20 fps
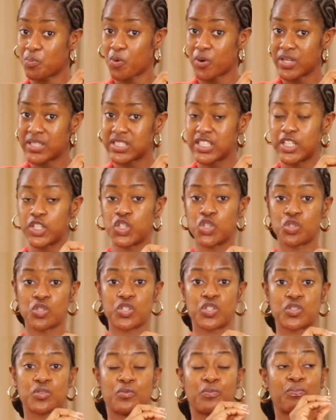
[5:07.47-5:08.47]
point is
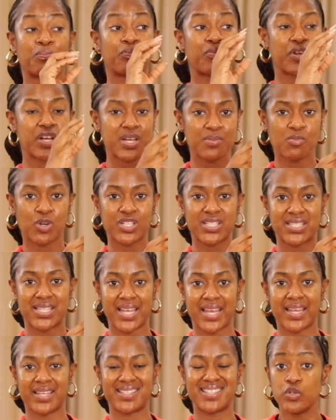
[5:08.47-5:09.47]
just pretty much
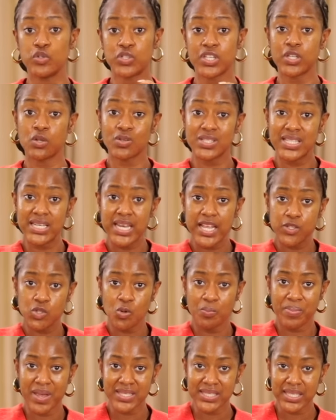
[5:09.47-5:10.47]
saying, you see those little
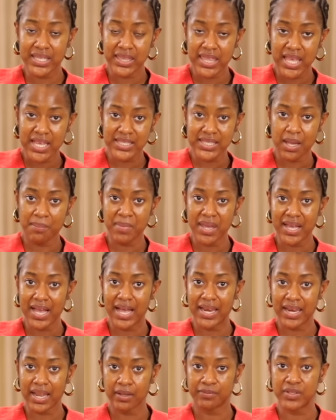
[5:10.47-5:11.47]
basic things that make our
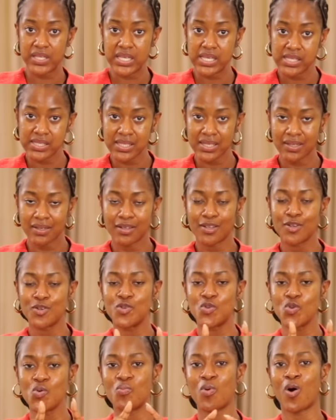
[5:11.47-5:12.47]
life easy?
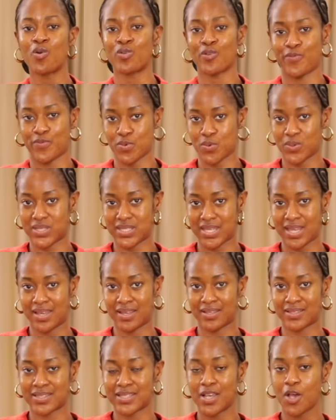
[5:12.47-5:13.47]
Do more of those
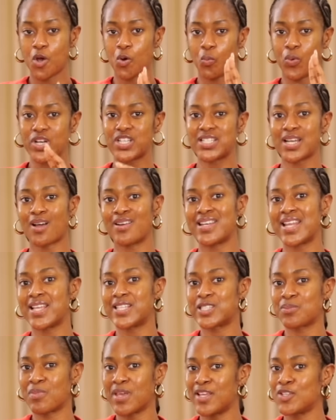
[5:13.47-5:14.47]
things. Which now
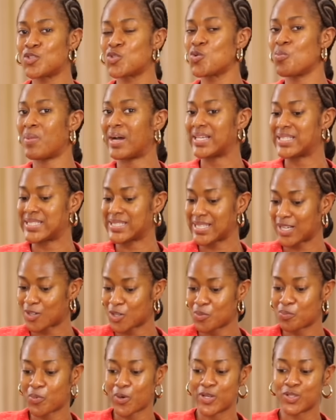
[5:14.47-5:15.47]
leads me to my
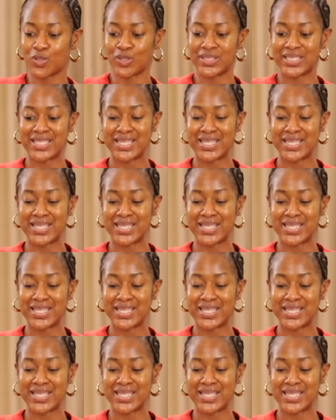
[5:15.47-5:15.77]
second point on the